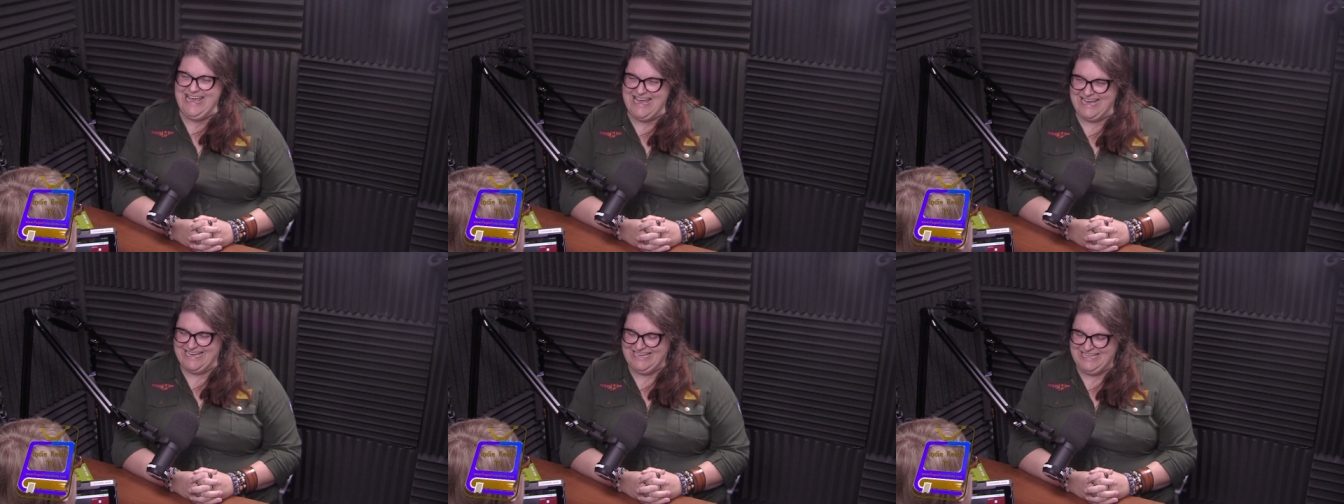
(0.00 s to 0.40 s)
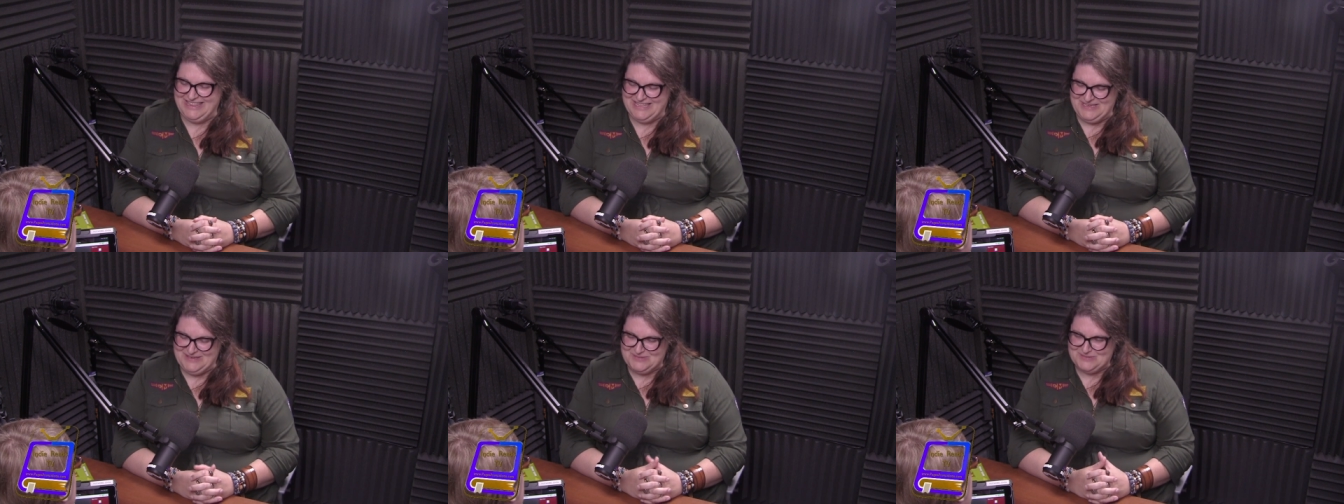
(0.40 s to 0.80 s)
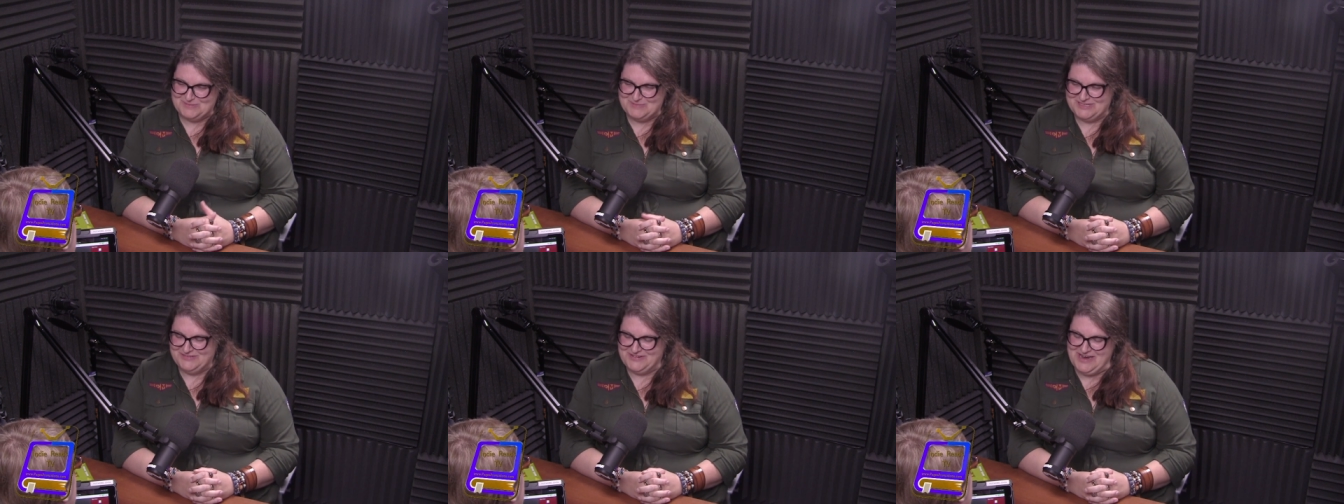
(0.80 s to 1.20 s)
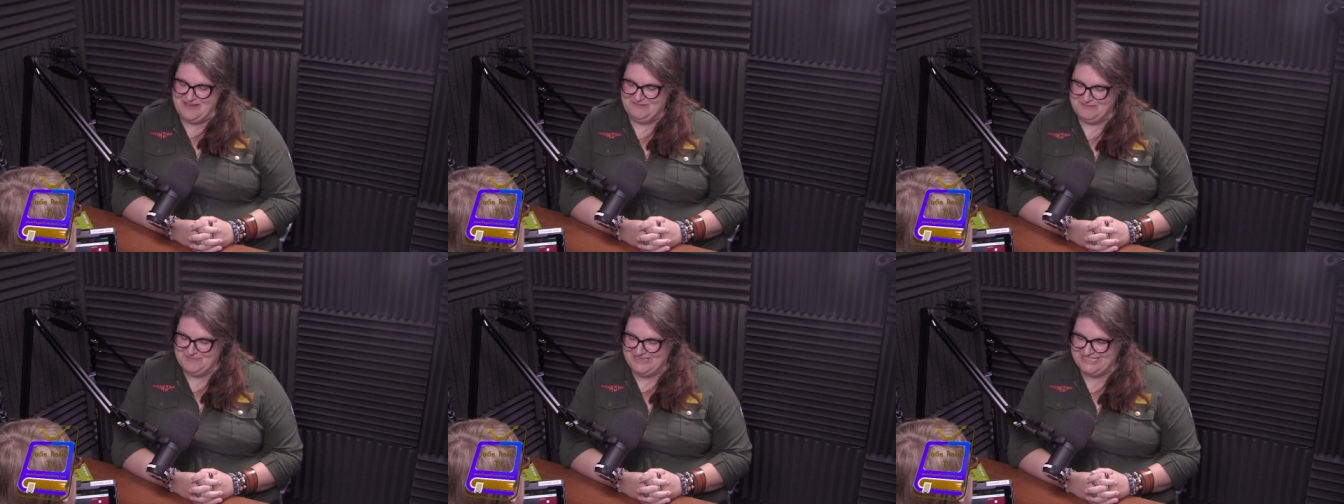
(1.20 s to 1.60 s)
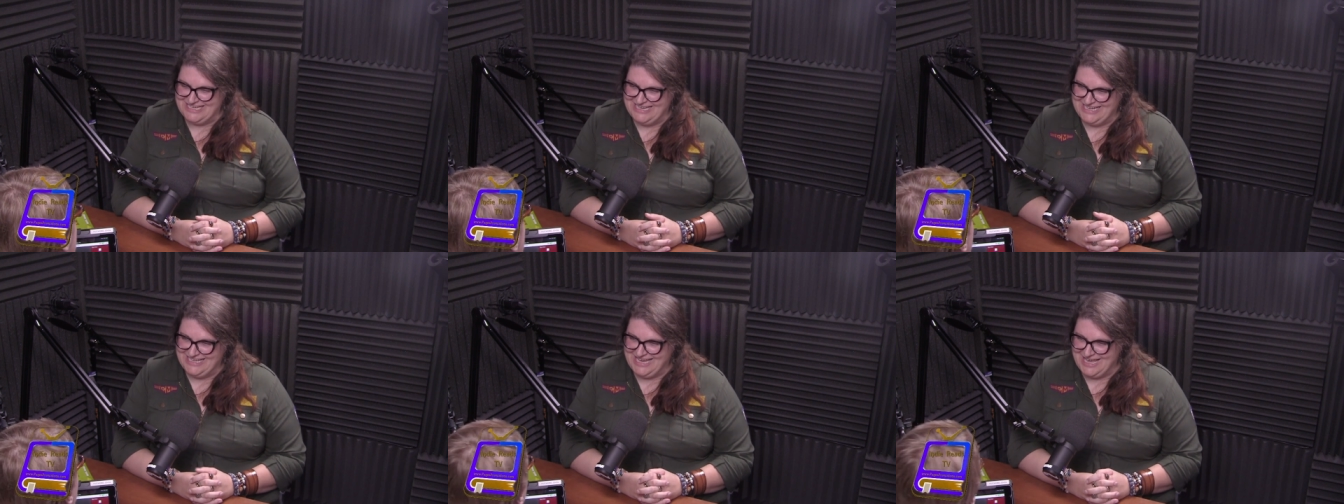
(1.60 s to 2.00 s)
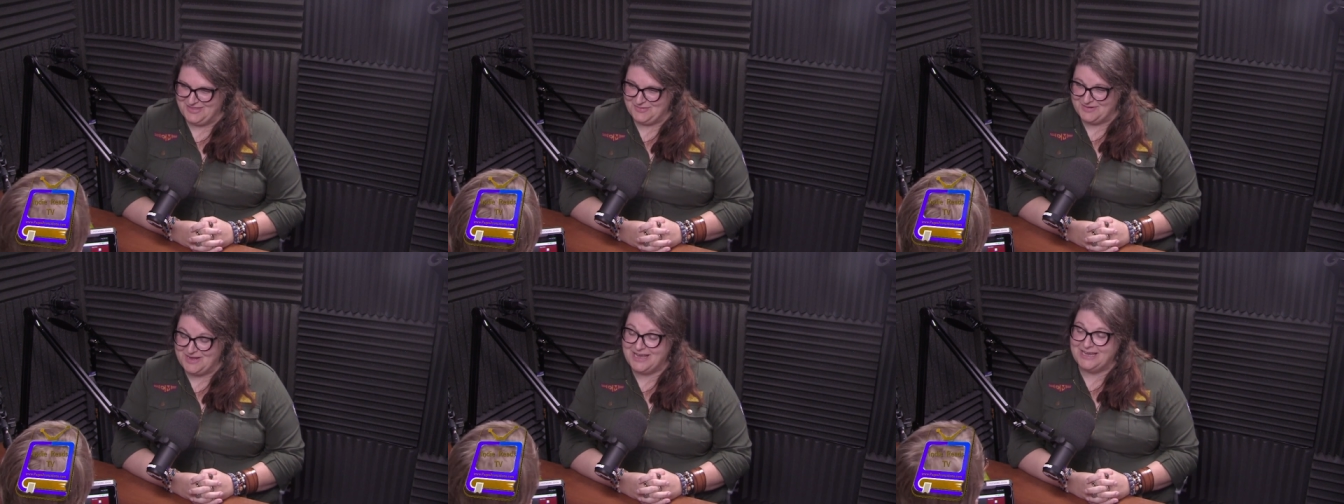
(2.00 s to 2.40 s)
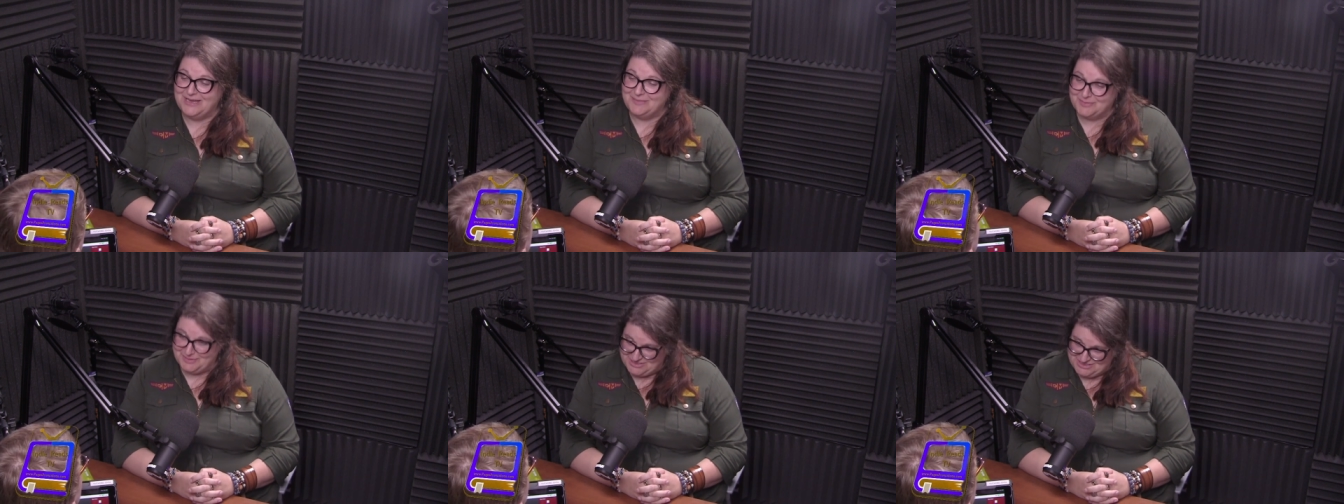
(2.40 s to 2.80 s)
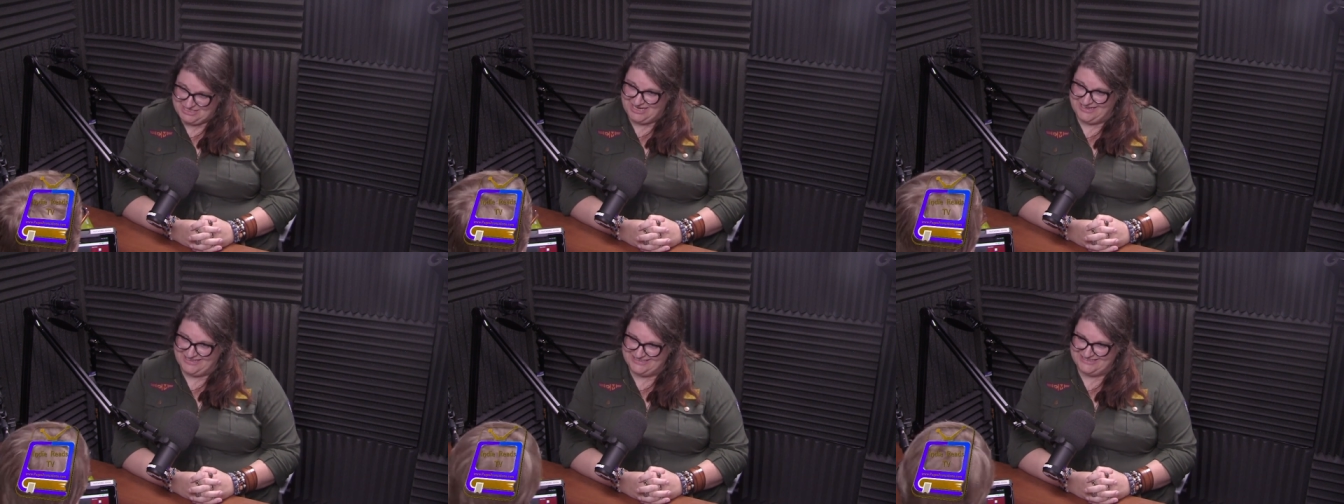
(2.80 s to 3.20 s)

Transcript: Hi. hi. Thank you so much for having me, Diana Kathryn. I mm-hmm. appreciate it.